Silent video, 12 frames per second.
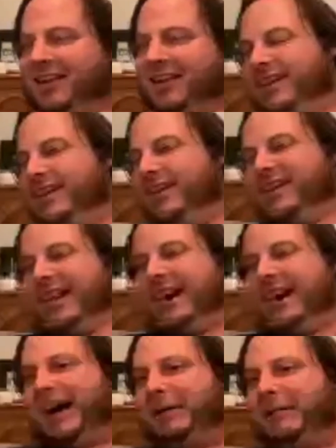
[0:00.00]

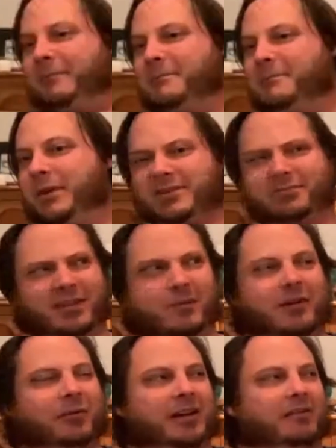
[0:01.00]
But it's really
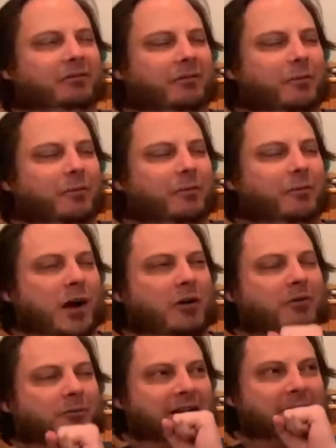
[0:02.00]
well
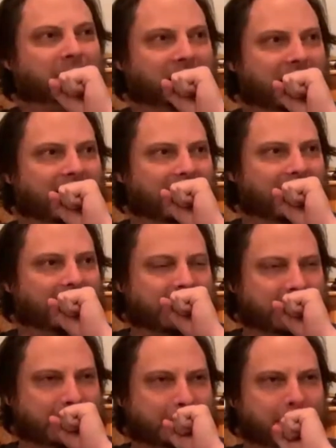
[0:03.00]
written play,
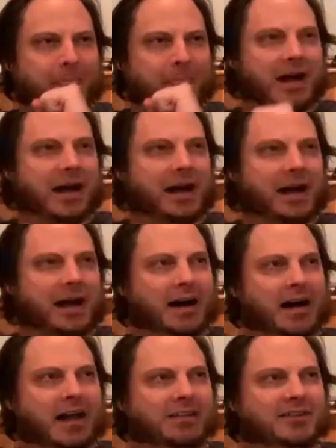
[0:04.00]

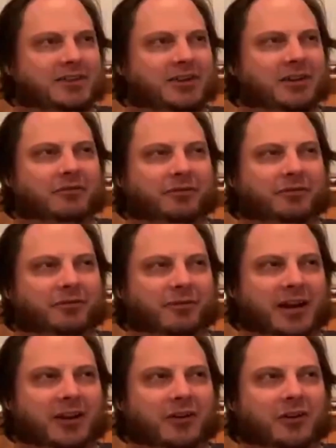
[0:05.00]
and it's on at
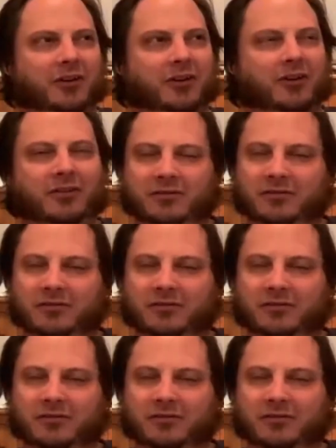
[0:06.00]
Frio